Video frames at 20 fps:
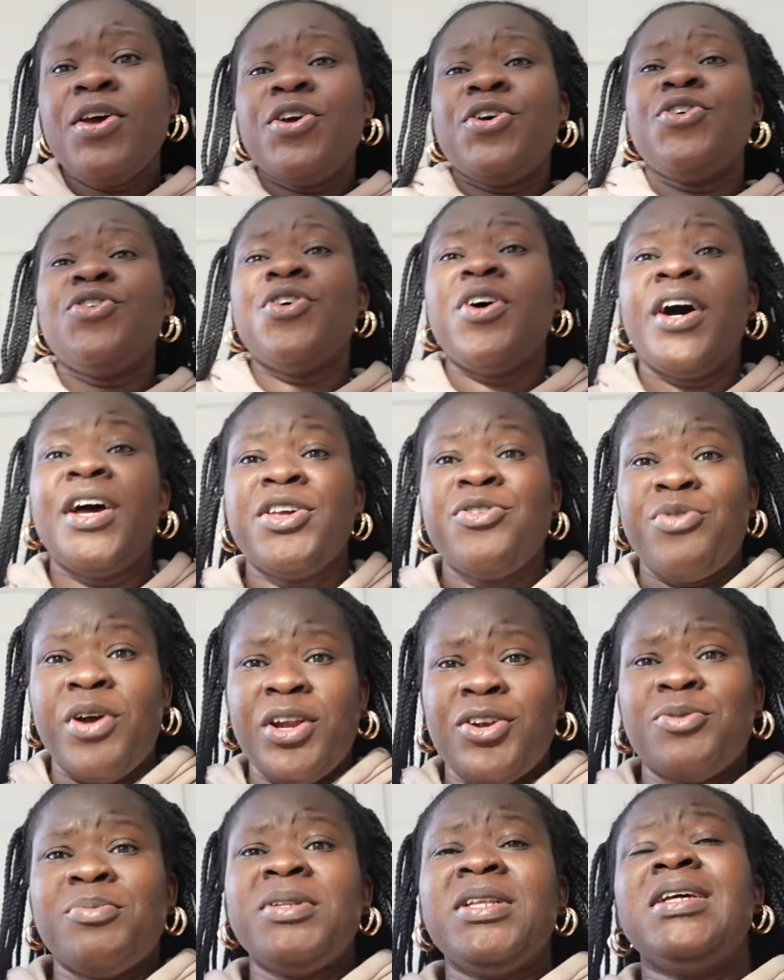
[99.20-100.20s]
You know how you
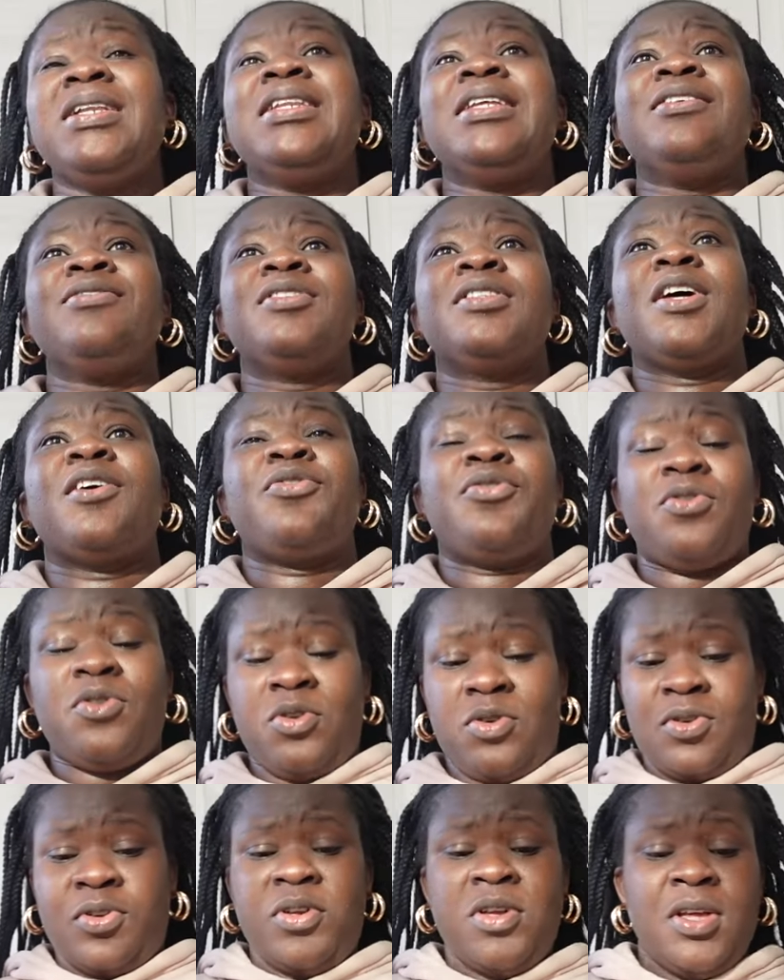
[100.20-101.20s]
randomly leave stuff
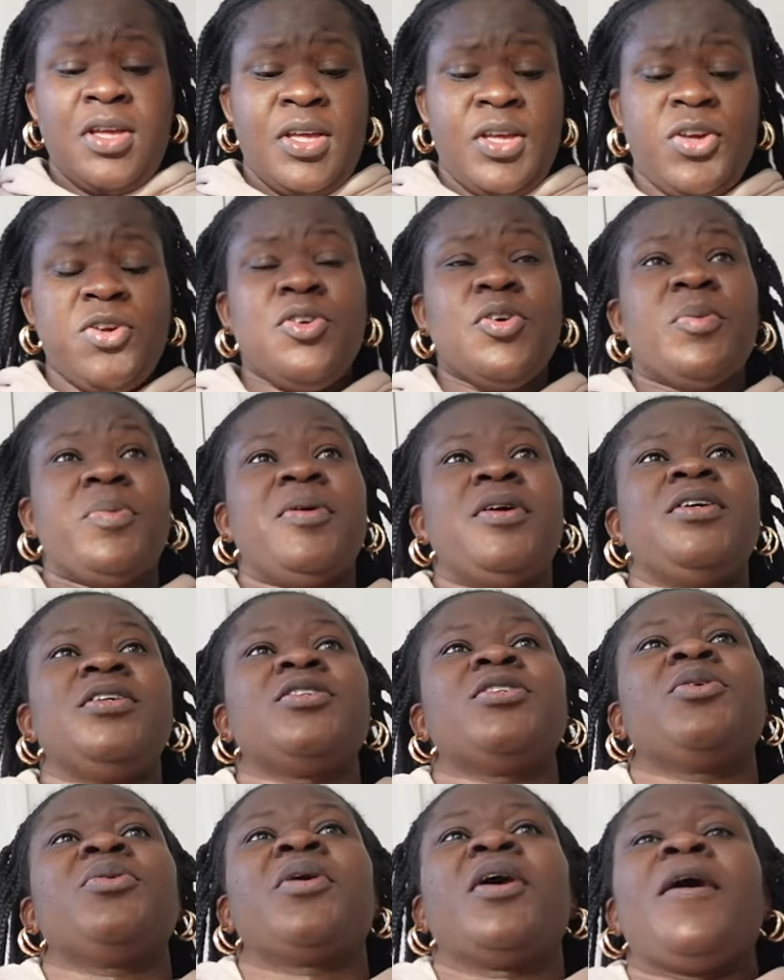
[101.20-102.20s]
in your
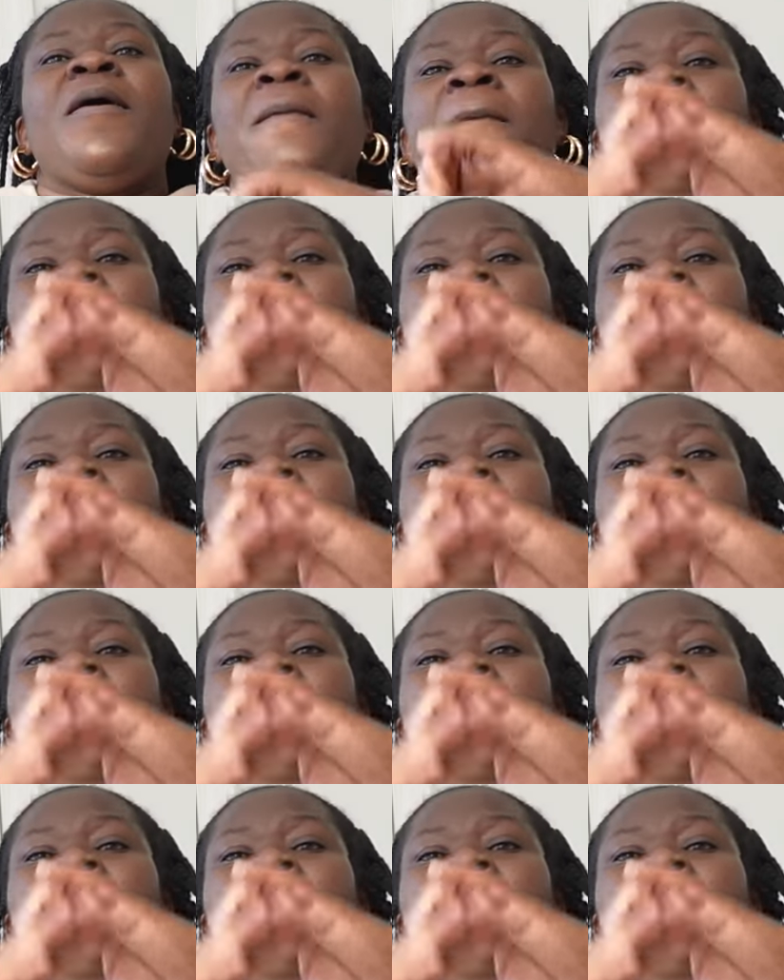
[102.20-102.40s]
purse? Okay,